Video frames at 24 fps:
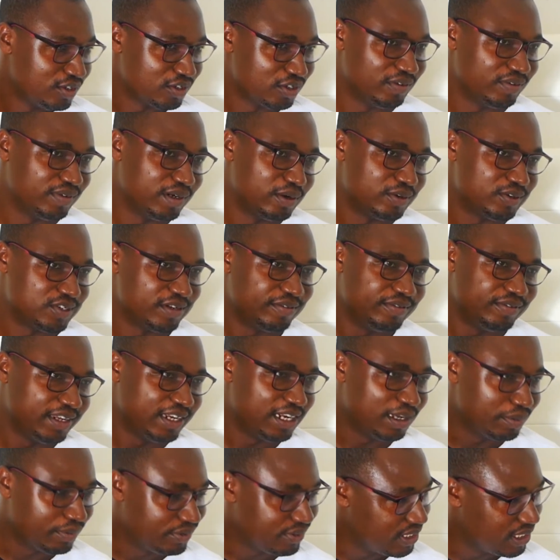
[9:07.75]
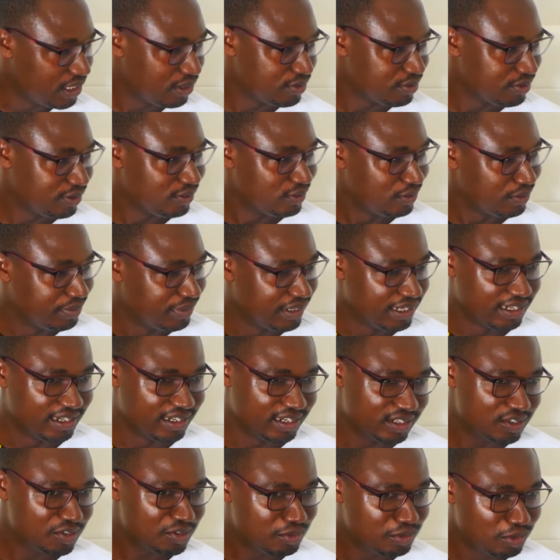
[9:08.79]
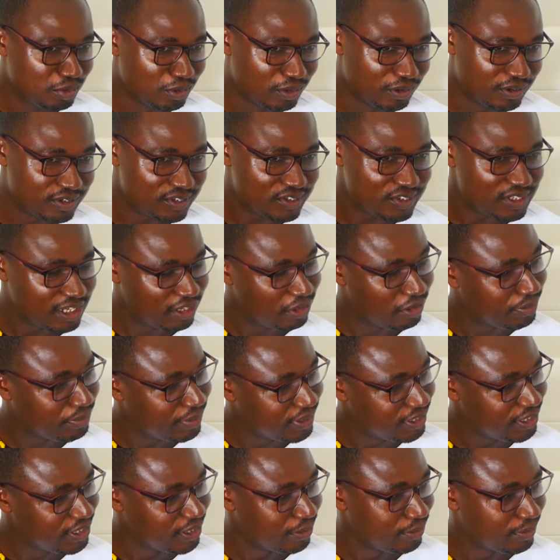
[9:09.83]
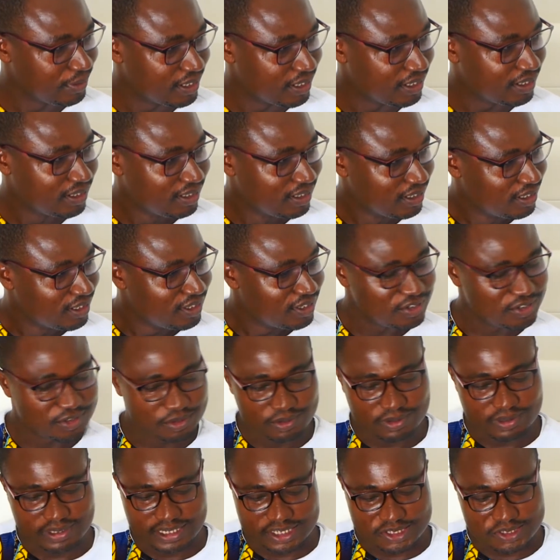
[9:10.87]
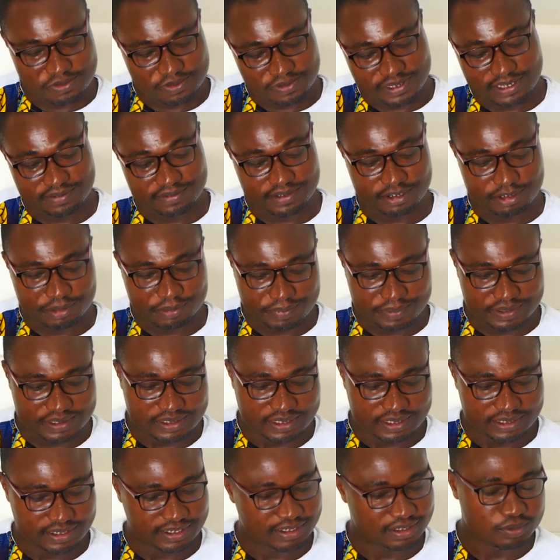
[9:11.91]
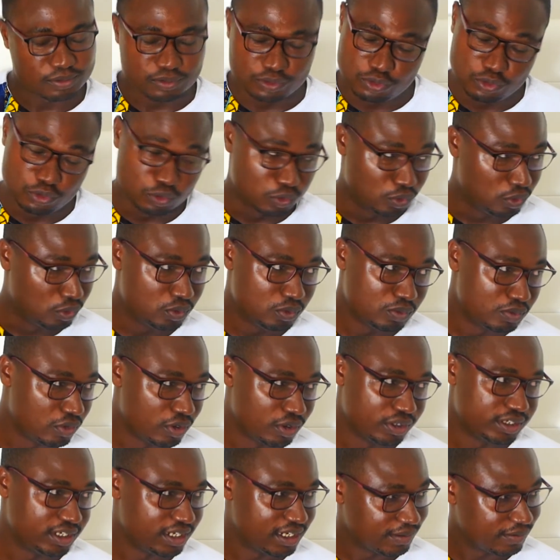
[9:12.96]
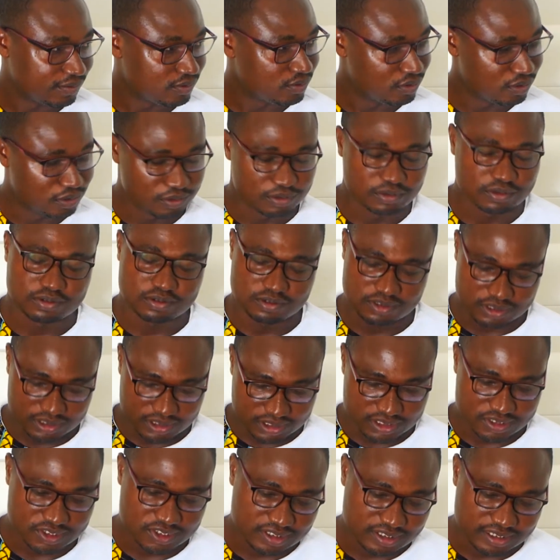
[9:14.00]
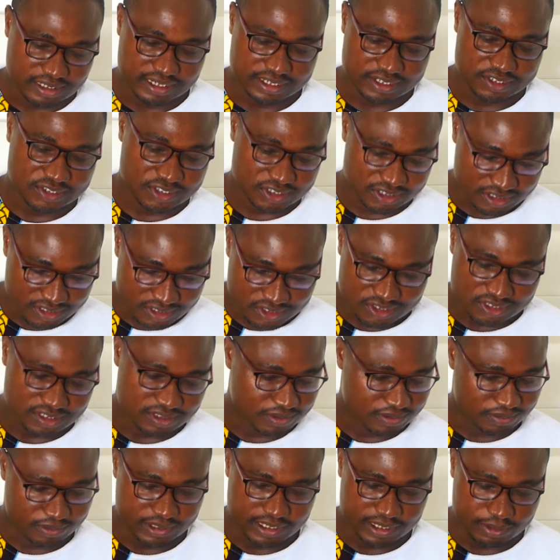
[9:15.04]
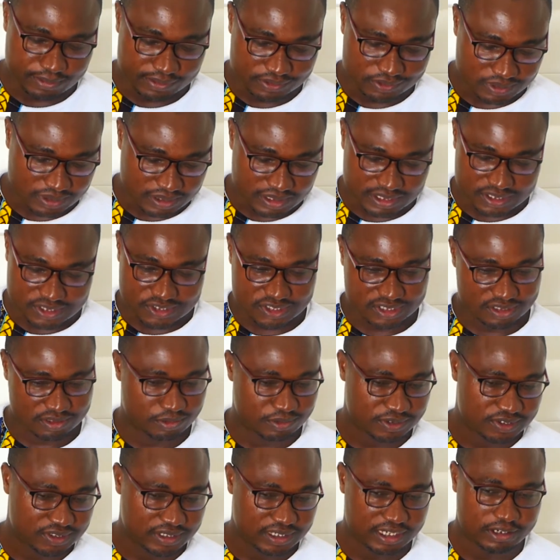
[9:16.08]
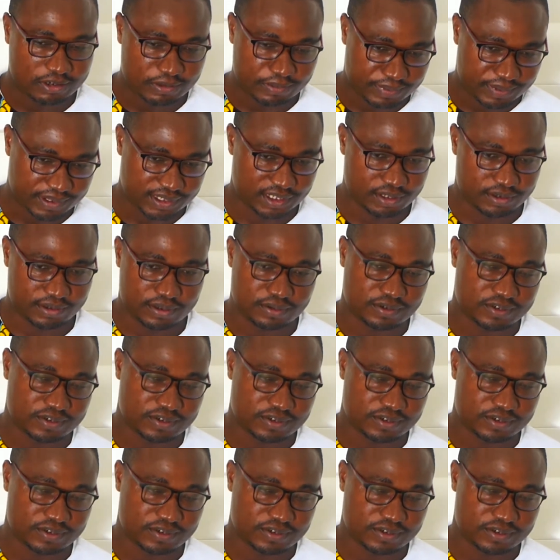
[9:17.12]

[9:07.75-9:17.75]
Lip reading: So if I was available, then I was going to mill. And then school was an Opani area. So class 5, I repeated, I could do morning, afternoon. Yes, class 6. When I went to class 6, it was still an Opani area.